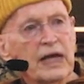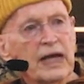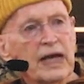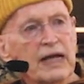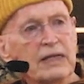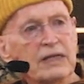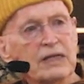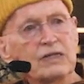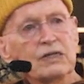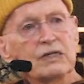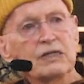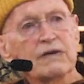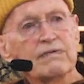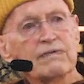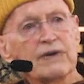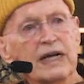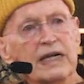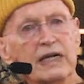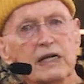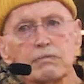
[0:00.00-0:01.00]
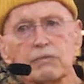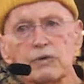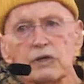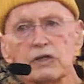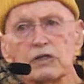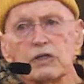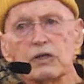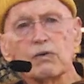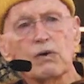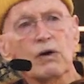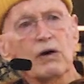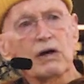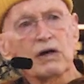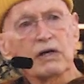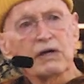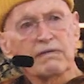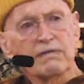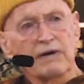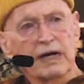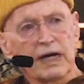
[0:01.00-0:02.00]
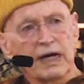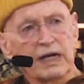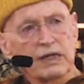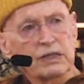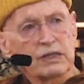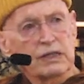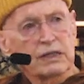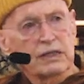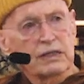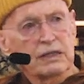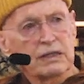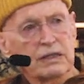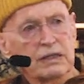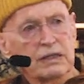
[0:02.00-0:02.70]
And this is available to all of us